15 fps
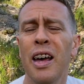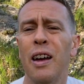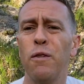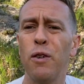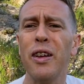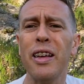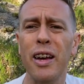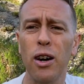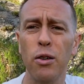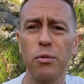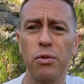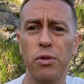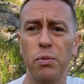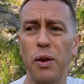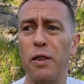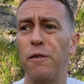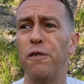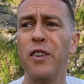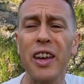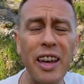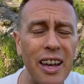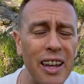It really helps with
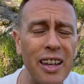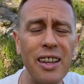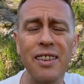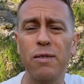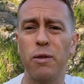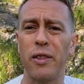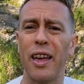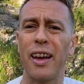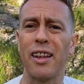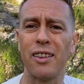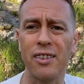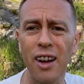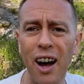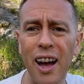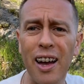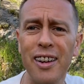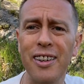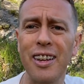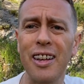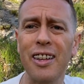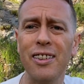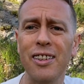fears, with
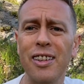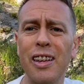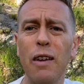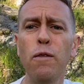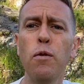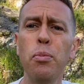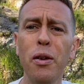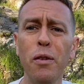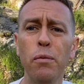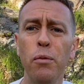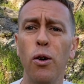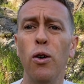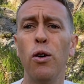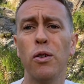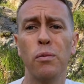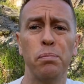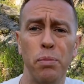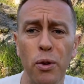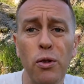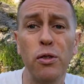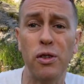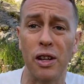anxieties, and to give you a bit of more
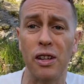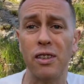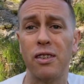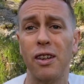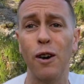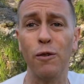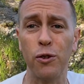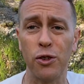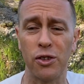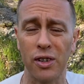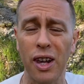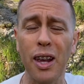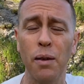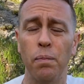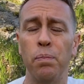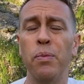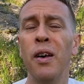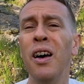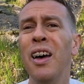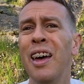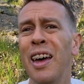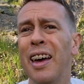boost in the self-esteem.
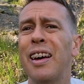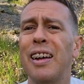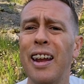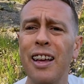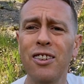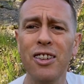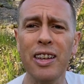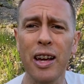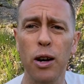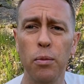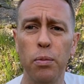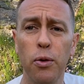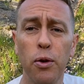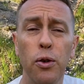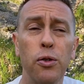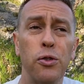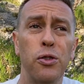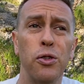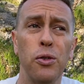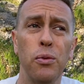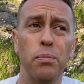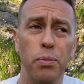It can actually help you
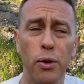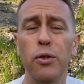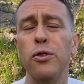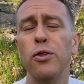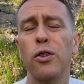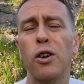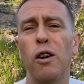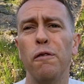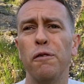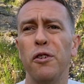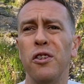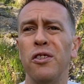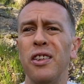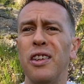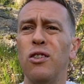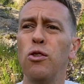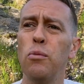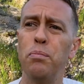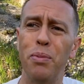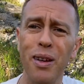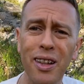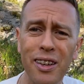to boost your confidence in your
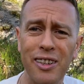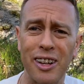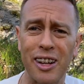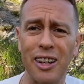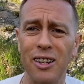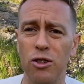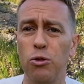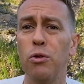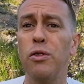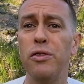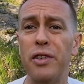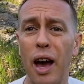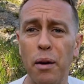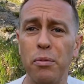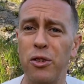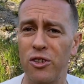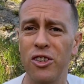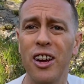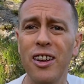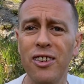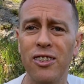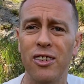ability to adapt to
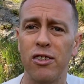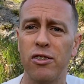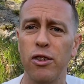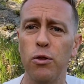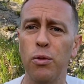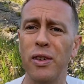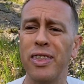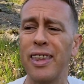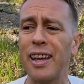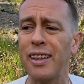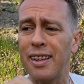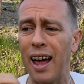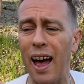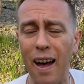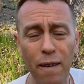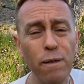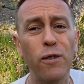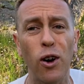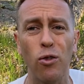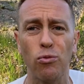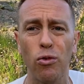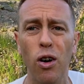changes. So when things
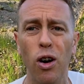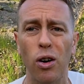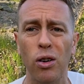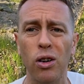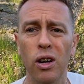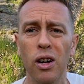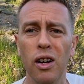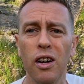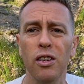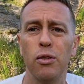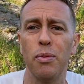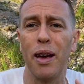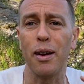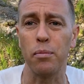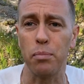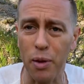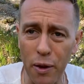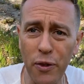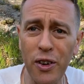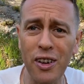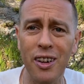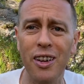have gone wrong, to be able to
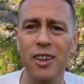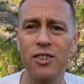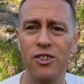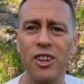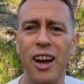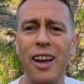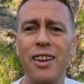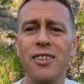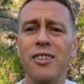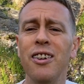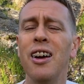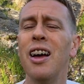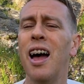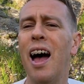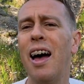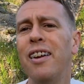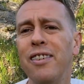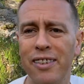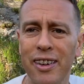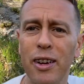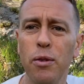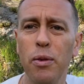pivot, change,
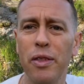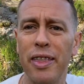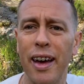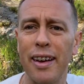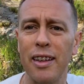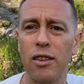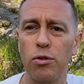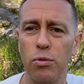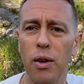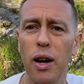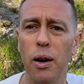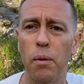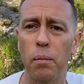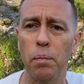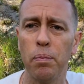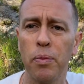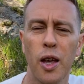and deal with that as well.